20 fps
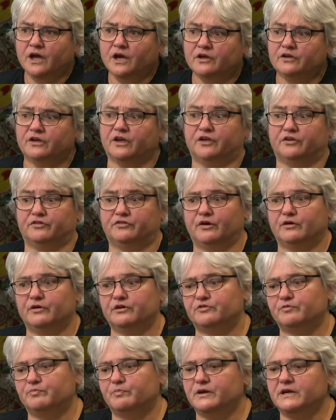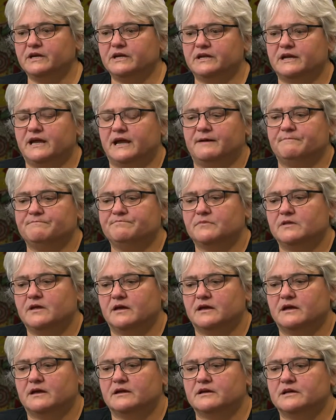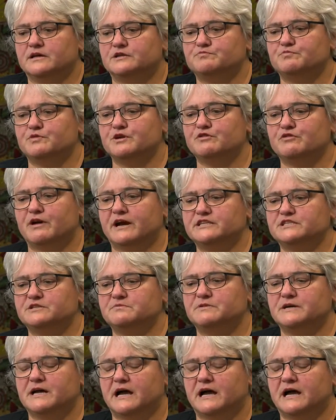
Yeah, so it's been great to be